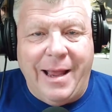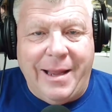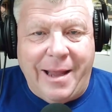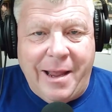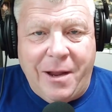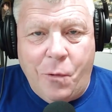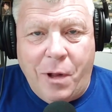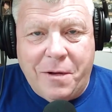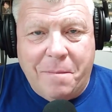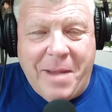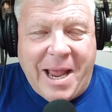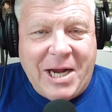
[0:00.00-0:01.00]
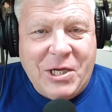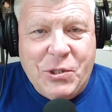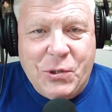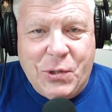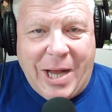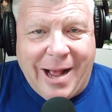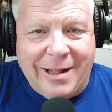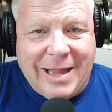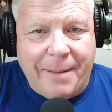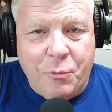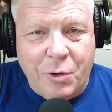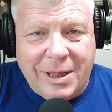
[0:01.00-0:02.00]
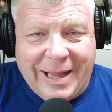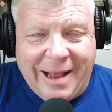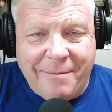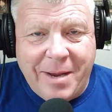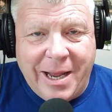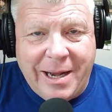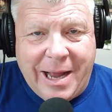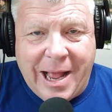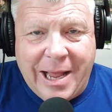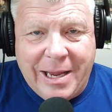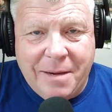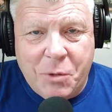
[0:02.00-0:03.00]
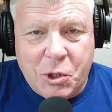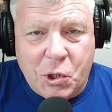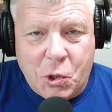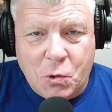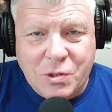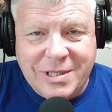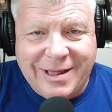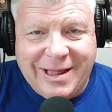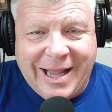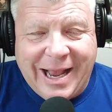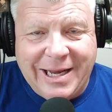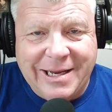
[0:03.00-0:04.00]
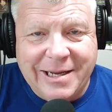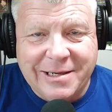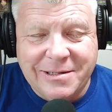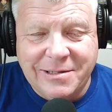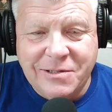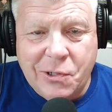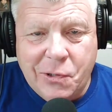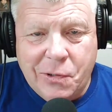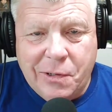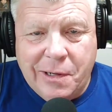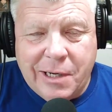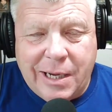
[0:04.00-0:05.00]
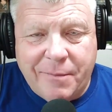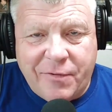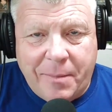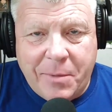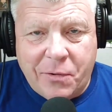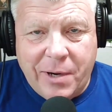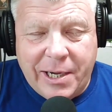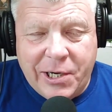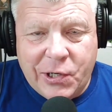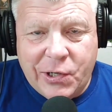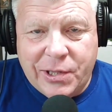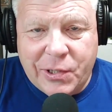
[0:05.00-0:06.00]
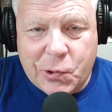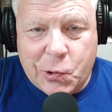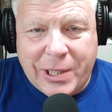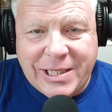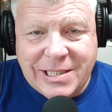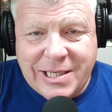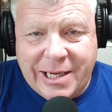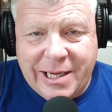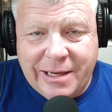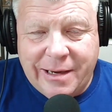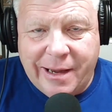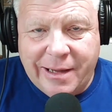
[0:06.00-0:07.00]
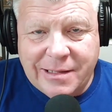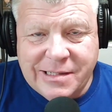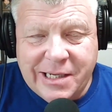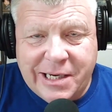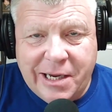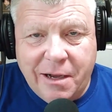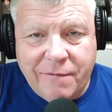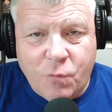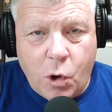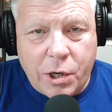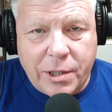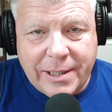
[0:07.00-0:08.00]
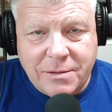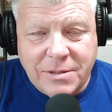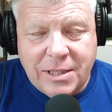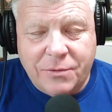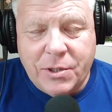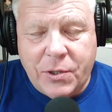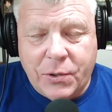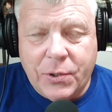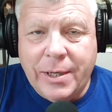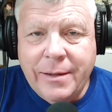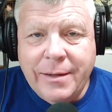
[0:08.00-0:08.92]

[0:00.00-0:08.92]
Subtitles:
gang, welcome back to Hot Lappin with Lanman. I am your host, Lannie Nichols, coming from you right here in the great state and city of Watertown, South Dakota.